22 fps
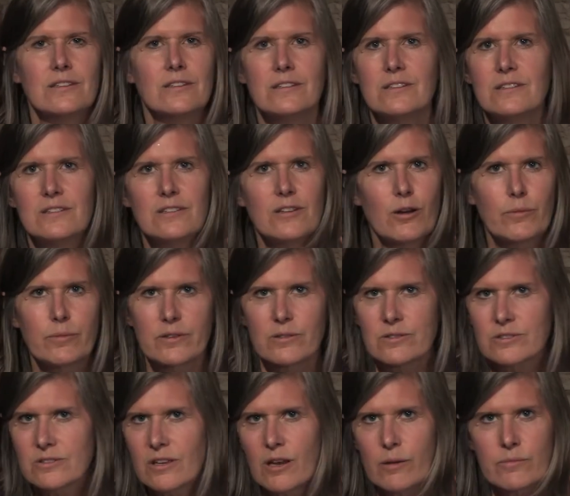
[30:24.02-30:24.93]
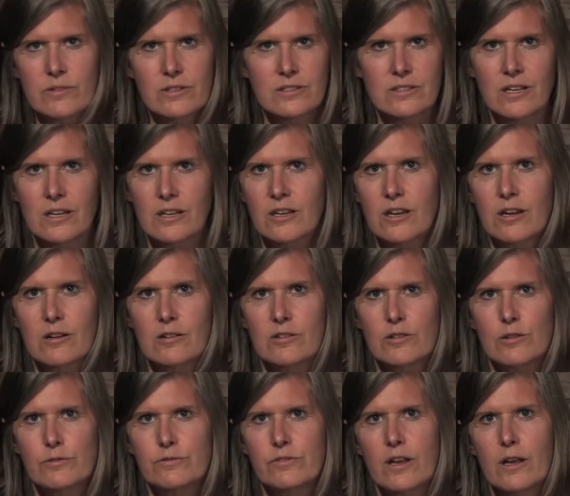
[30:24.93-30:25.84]
nobody was coming to take care
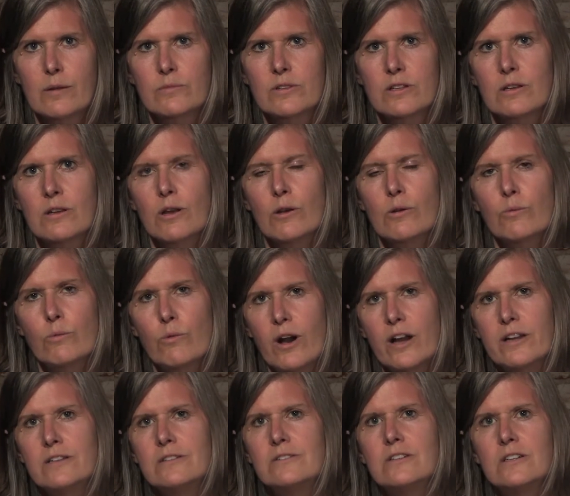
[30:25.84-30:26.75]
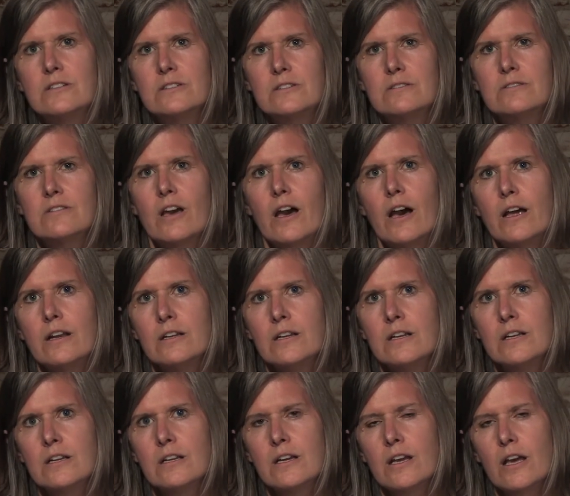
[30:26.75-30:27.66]
of their family. Why did they do that
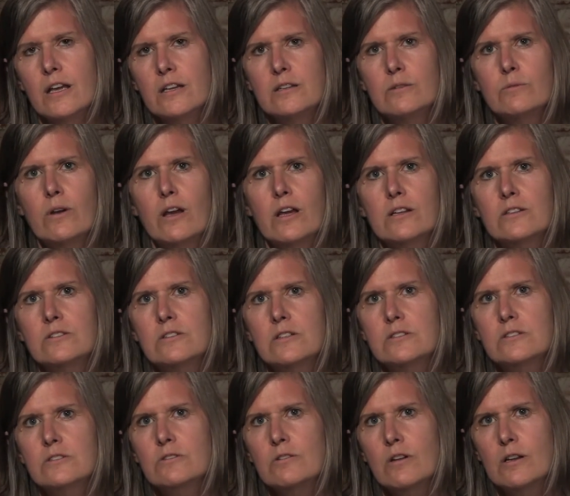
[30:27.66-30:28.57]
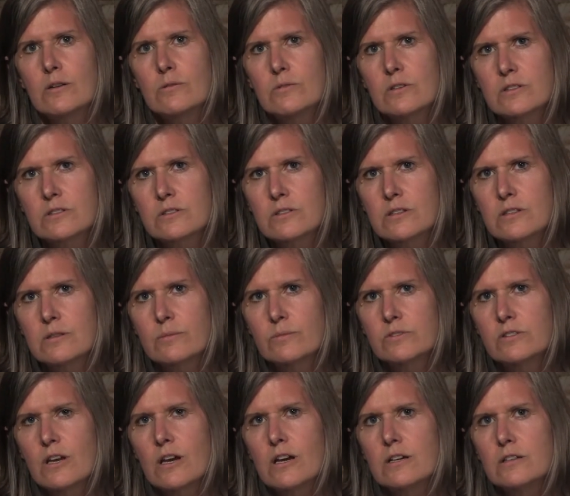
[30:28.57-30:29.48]
anyway at such great risk to
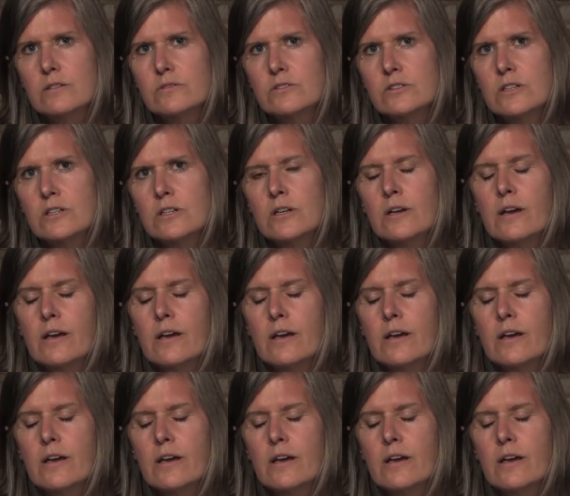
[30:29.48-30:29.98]
themselves?